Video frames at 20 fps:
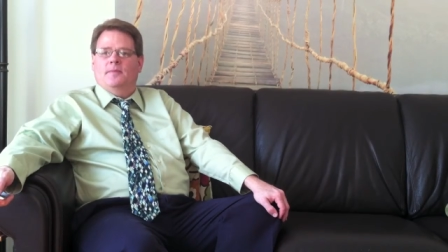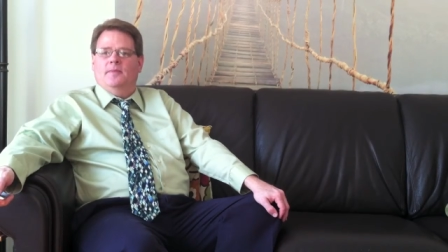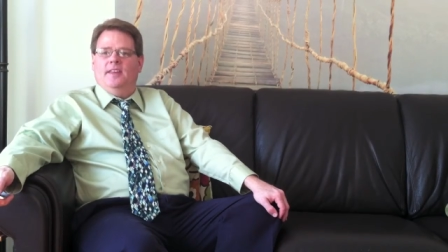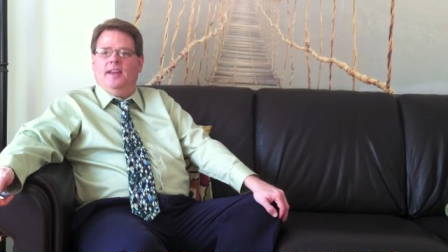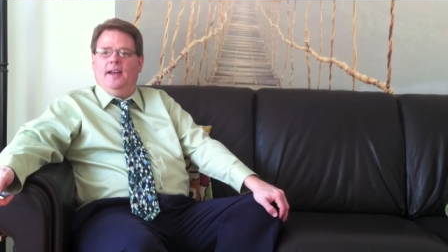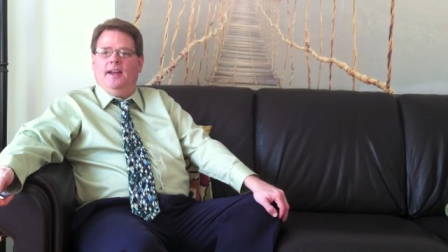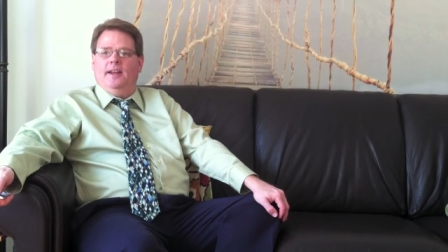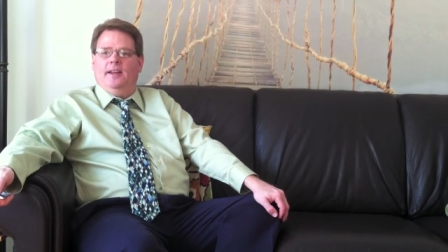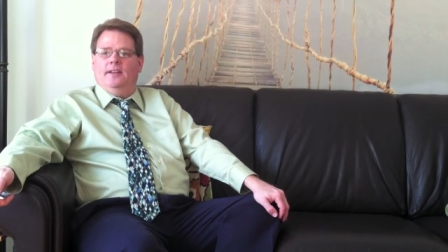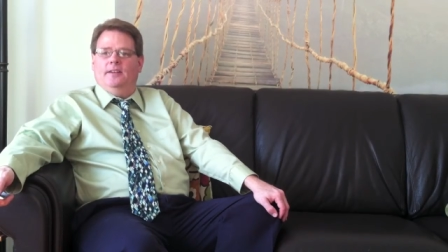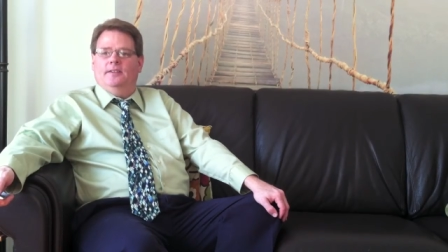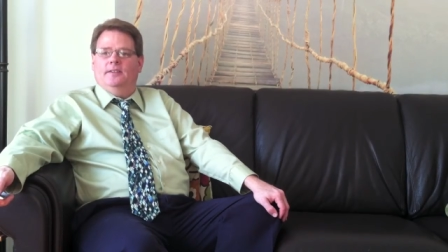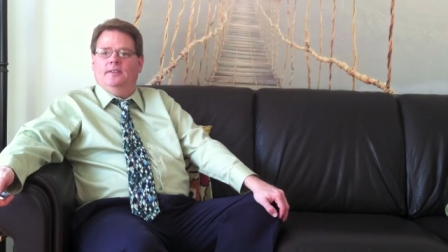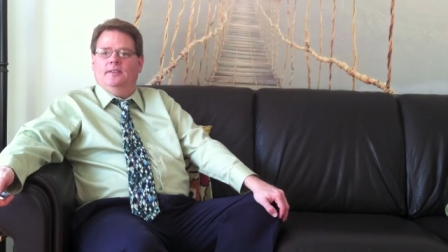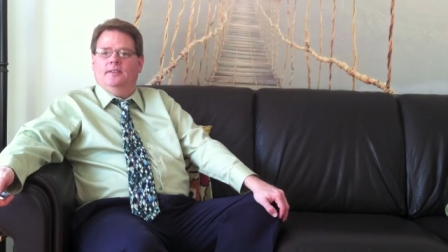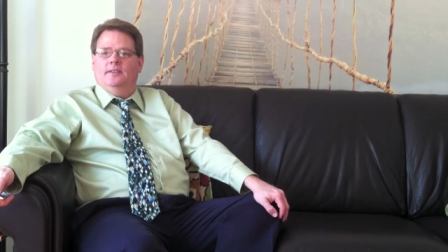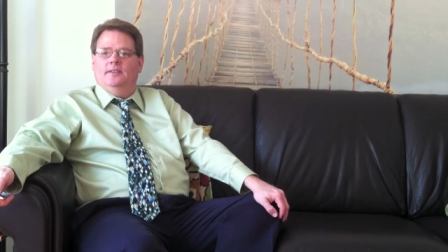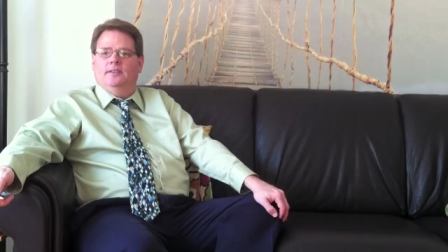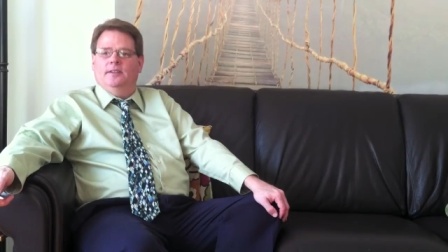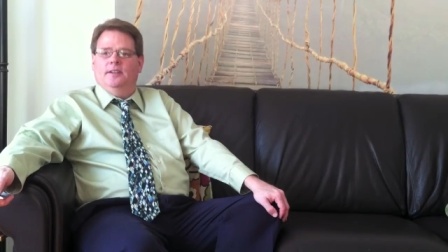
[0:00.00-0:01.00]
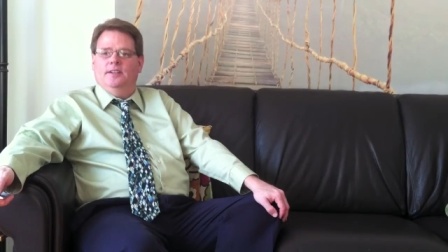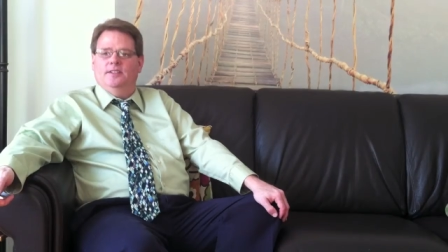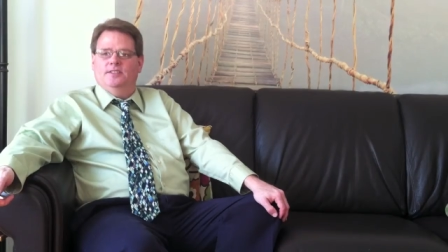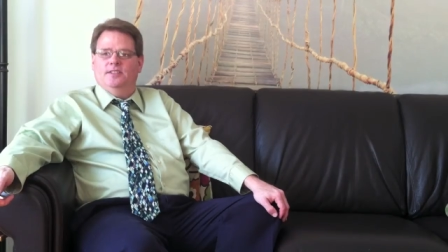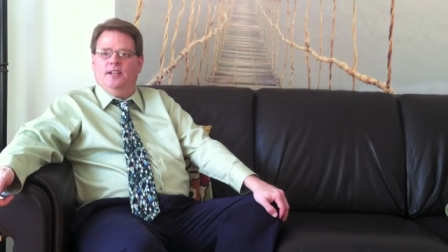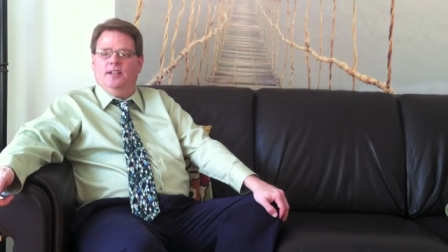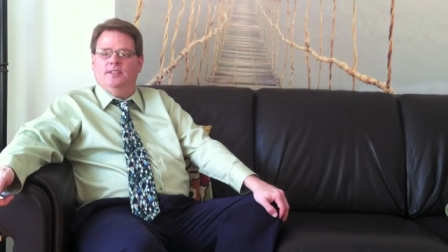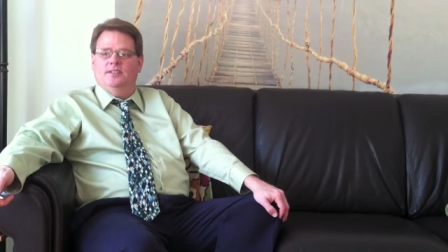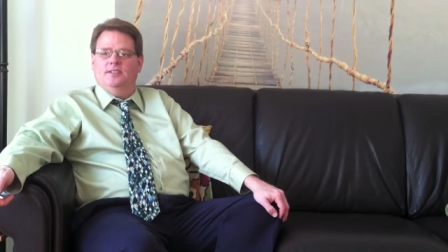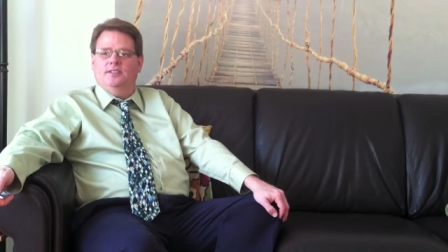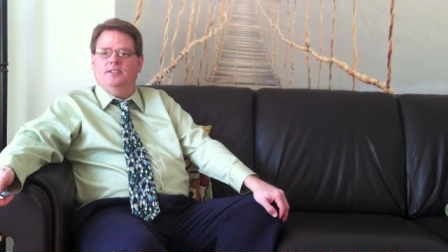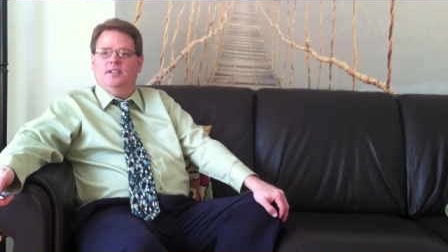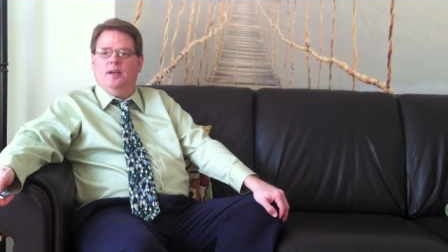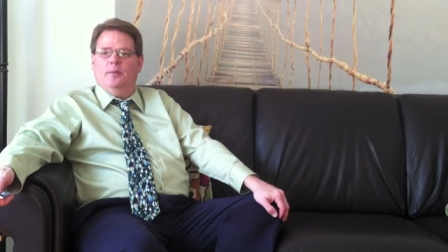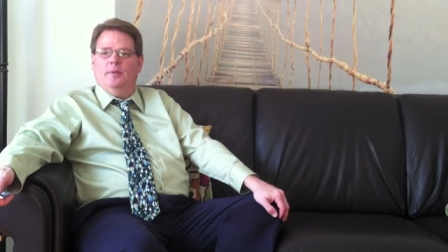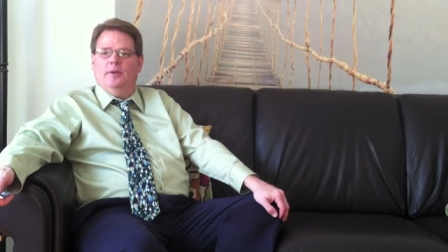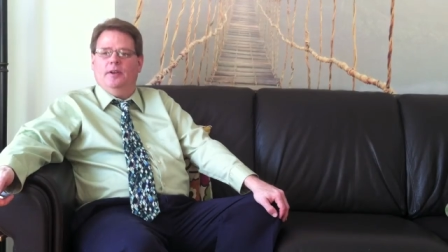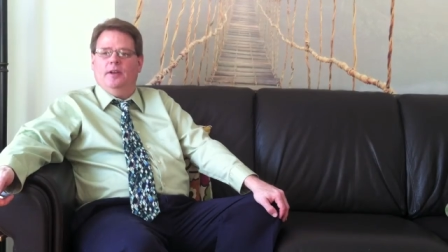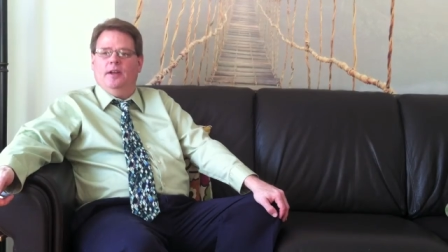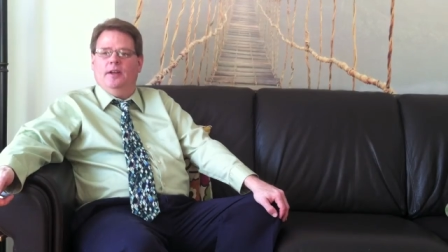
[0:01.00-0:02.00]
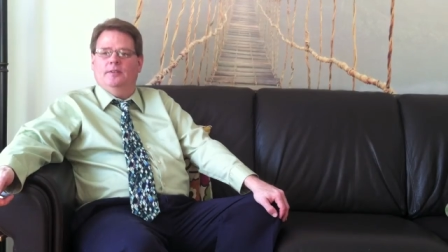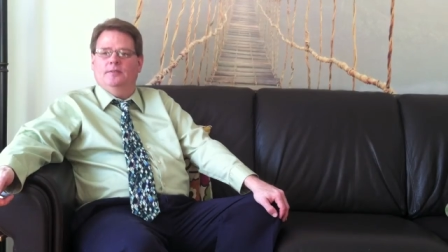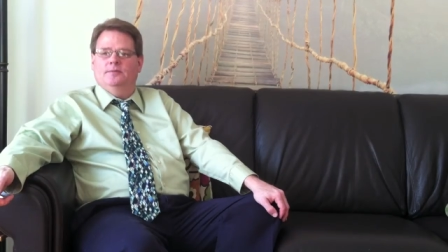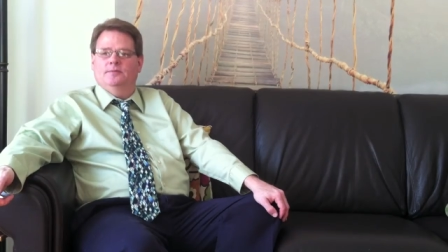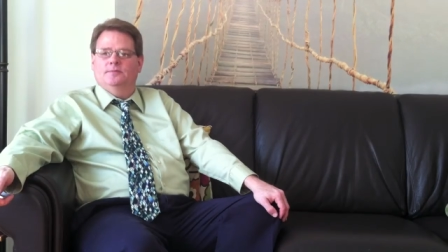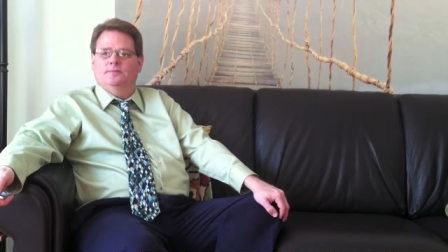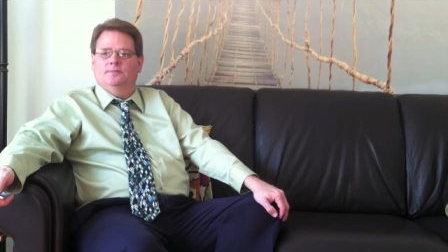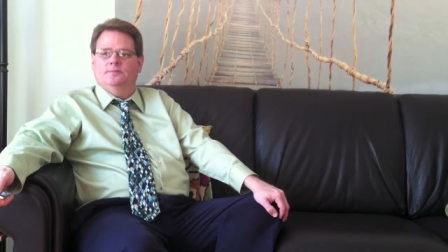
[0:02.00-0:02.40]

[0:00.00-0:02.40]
"Danny," he said as he sat me down,